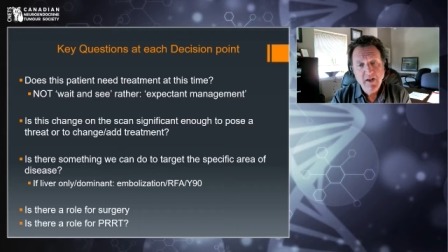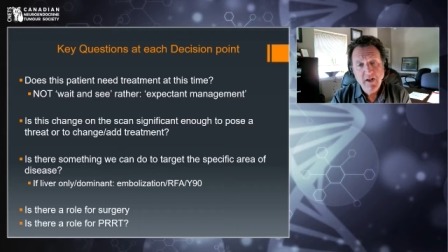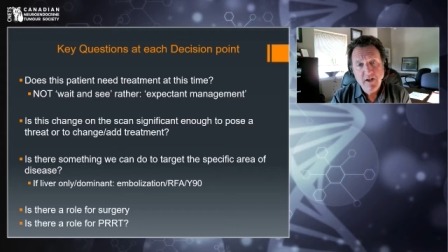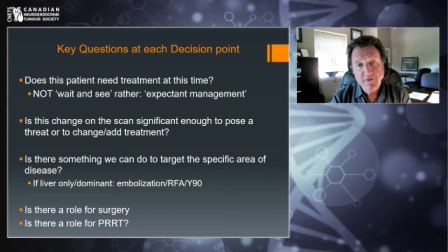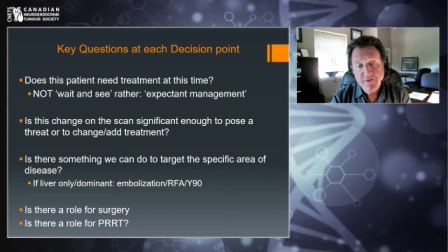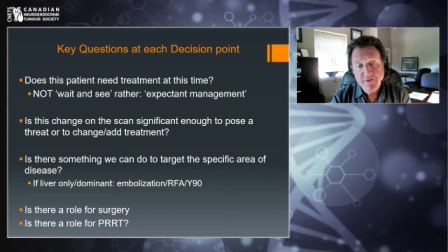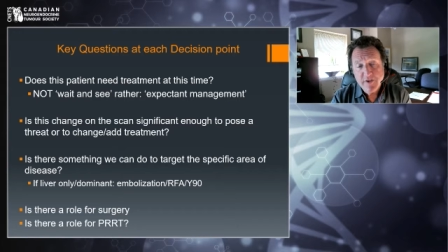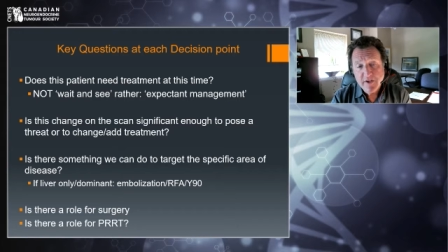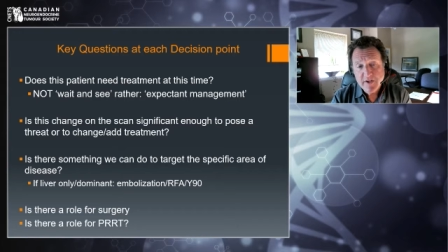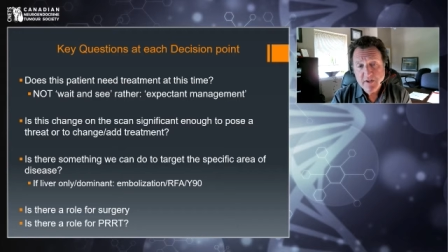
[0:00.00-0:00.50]

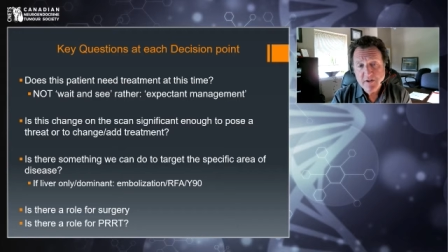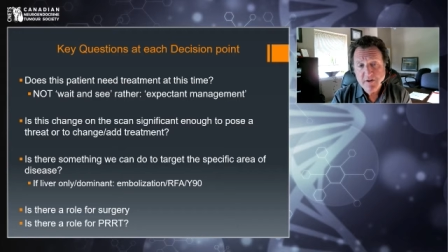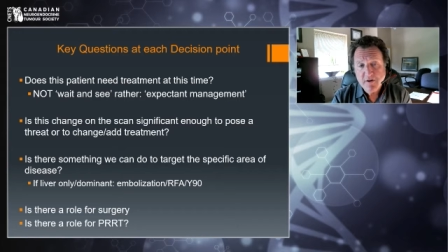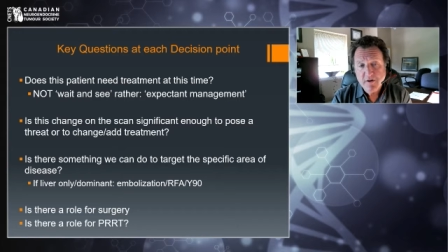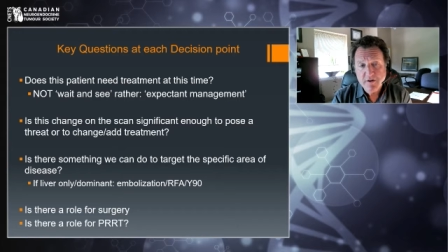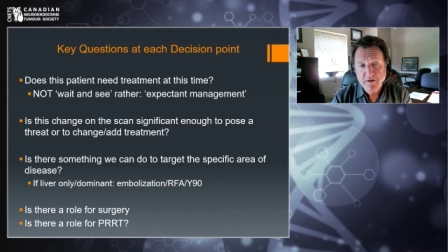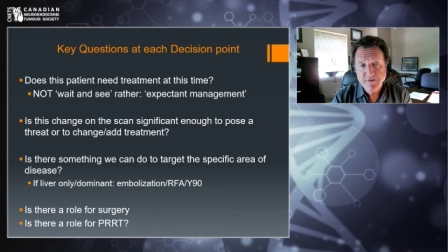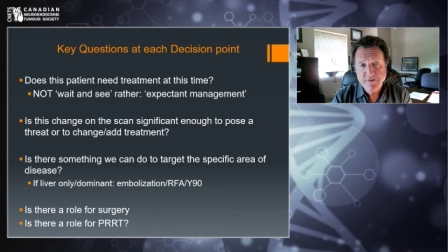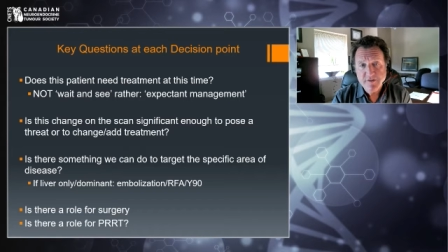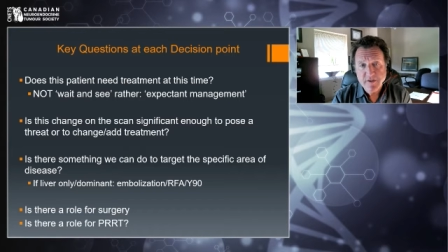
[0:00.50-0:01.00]
A second
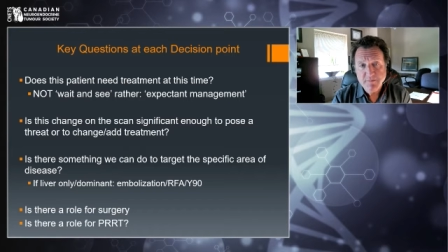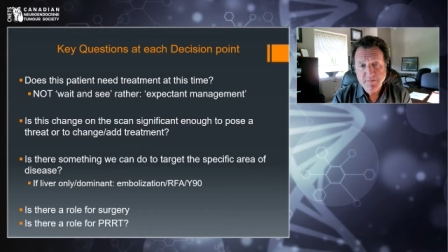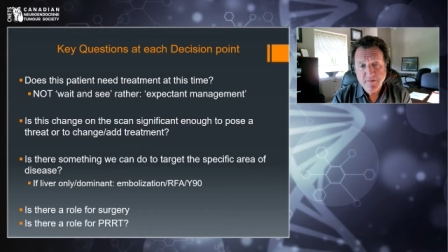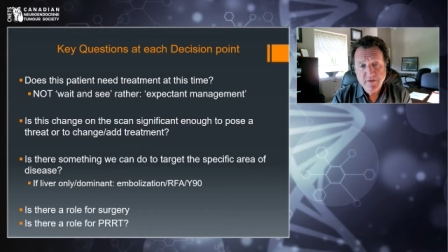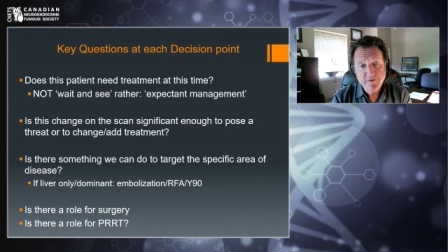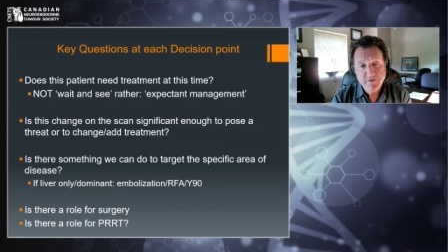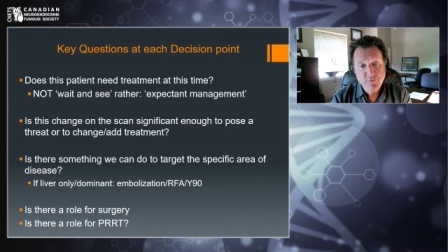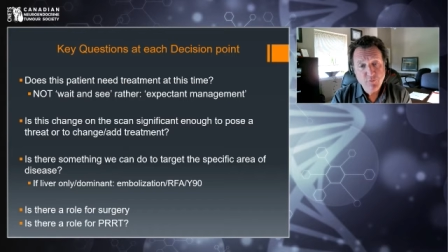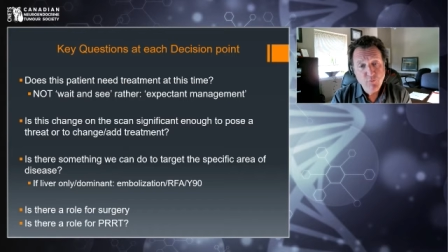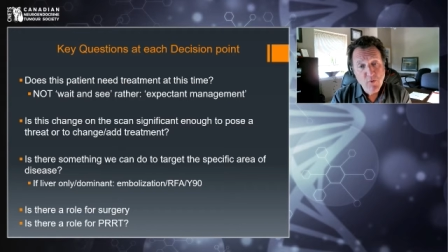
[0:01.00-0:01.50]
concept
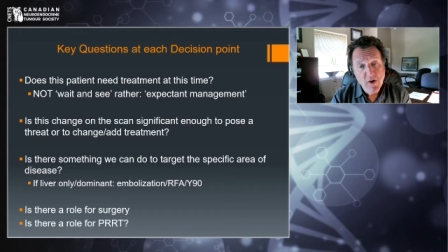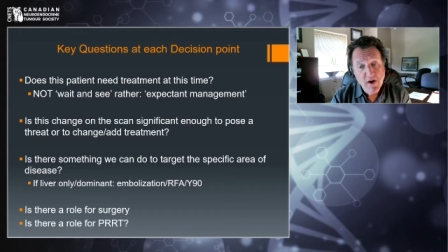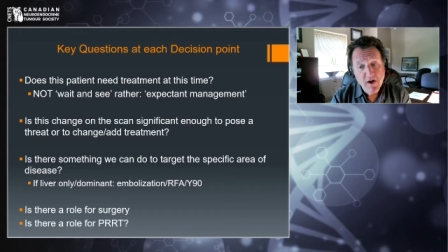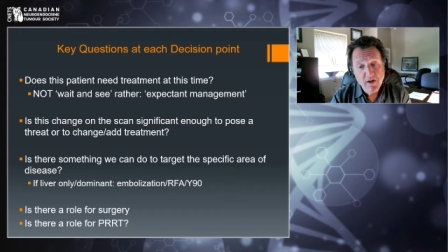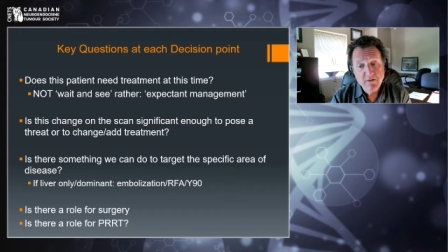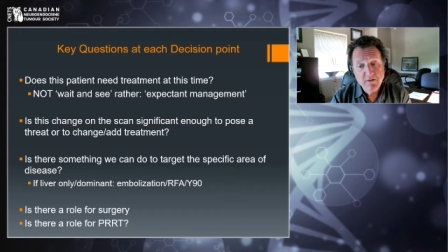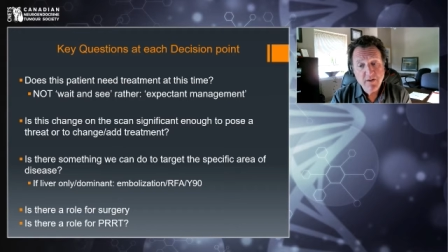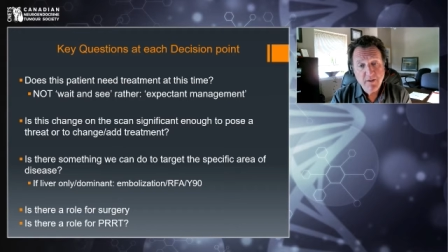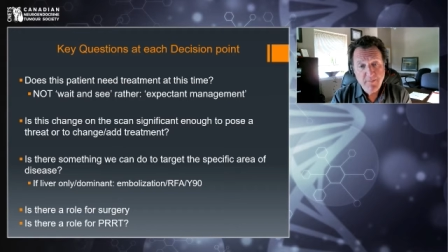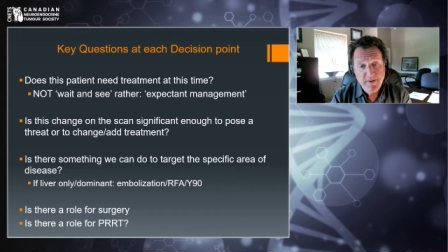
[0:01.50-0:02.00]
is
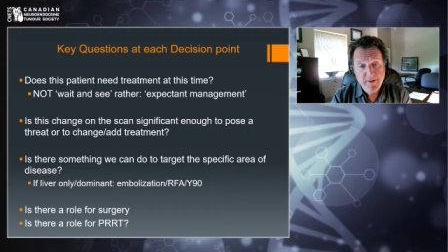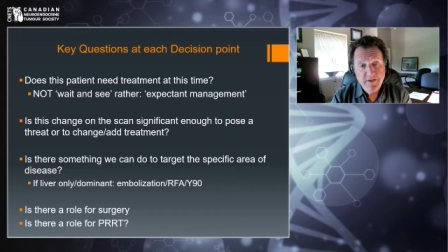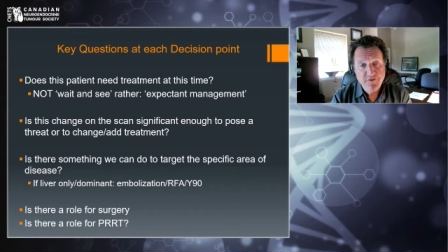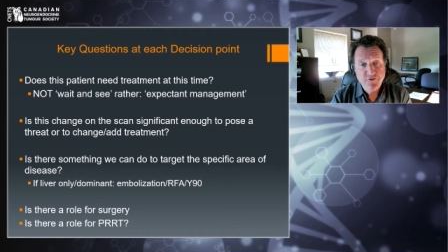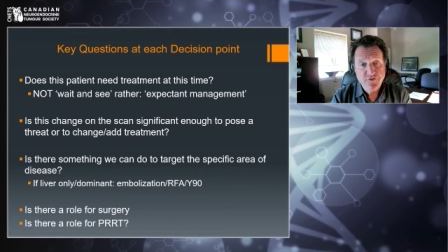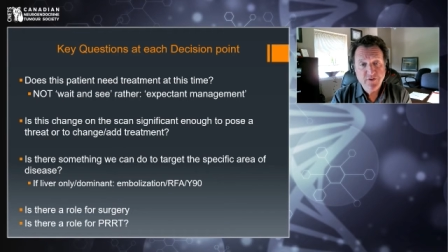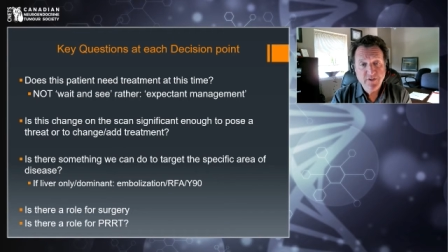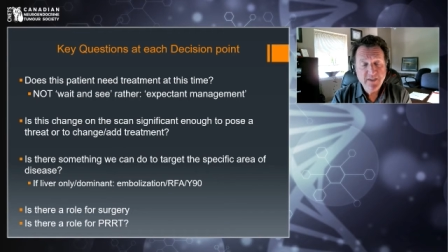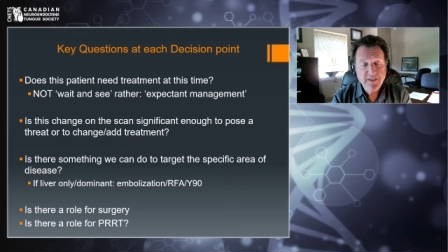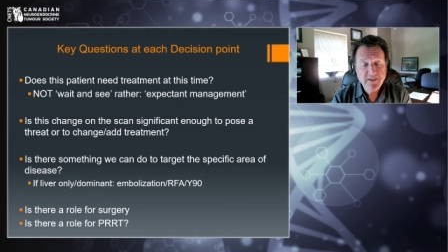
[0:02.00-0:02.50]
while a
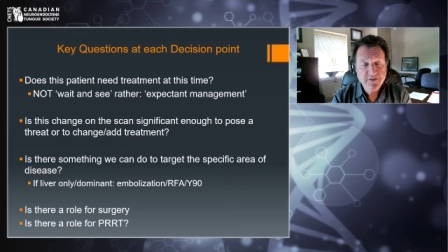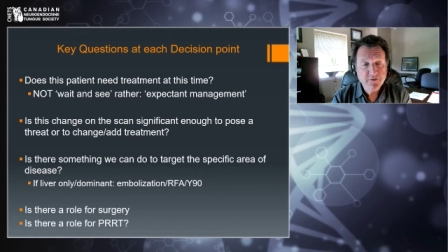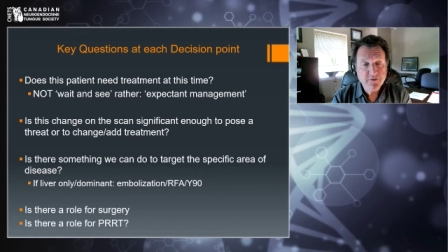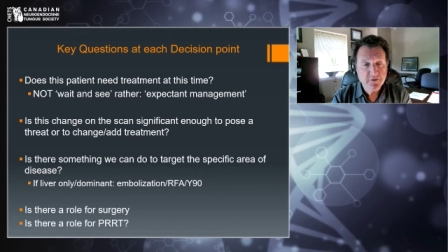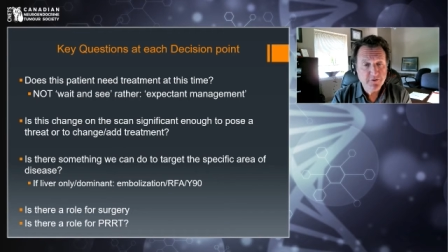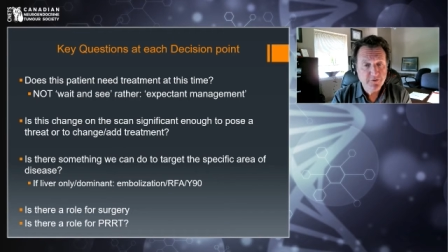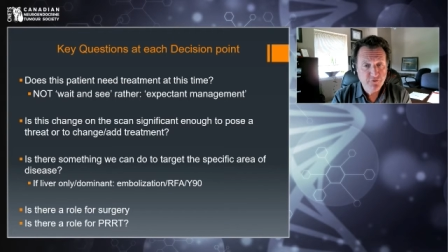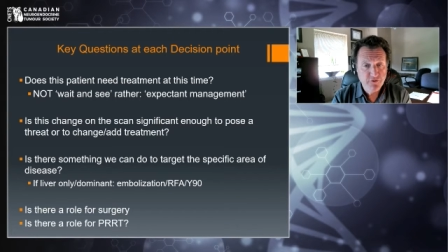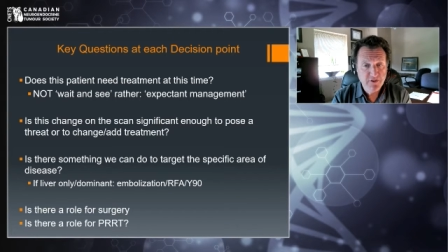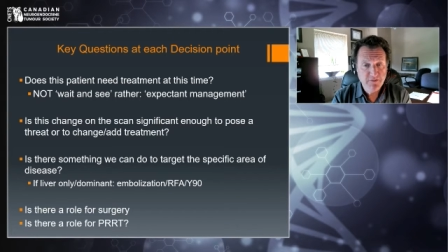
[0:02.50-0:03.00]
patient is
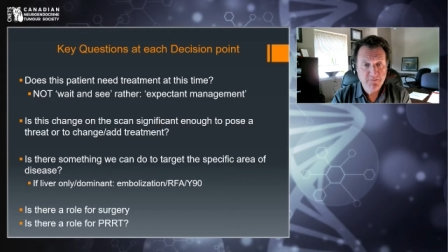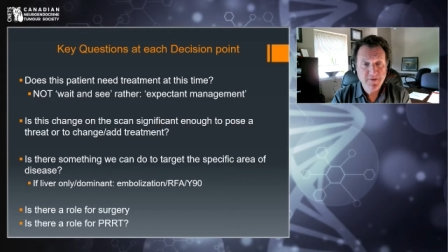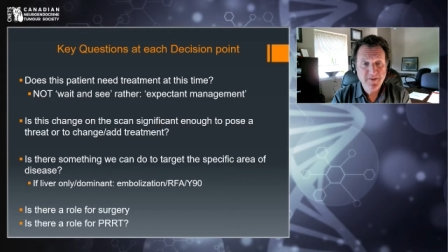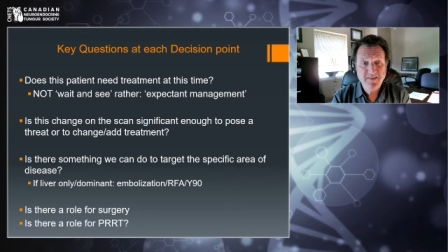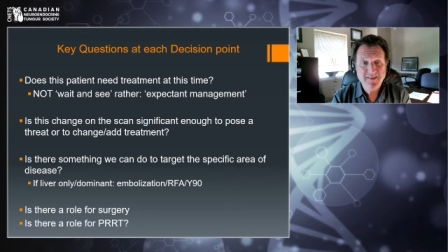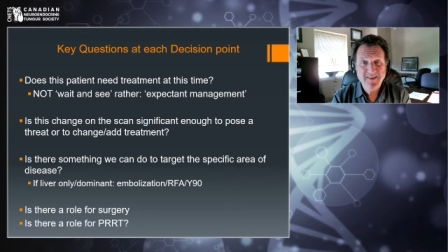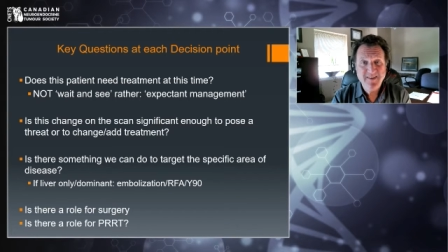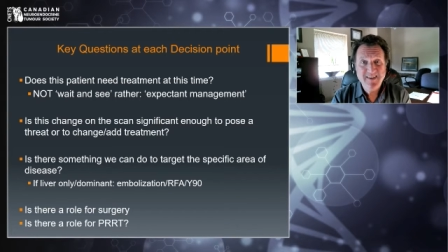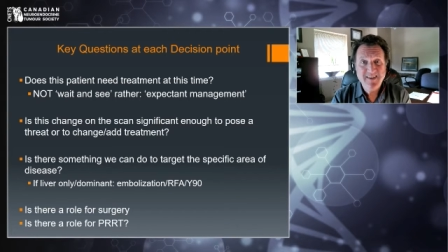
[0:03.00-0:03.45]
on treatment,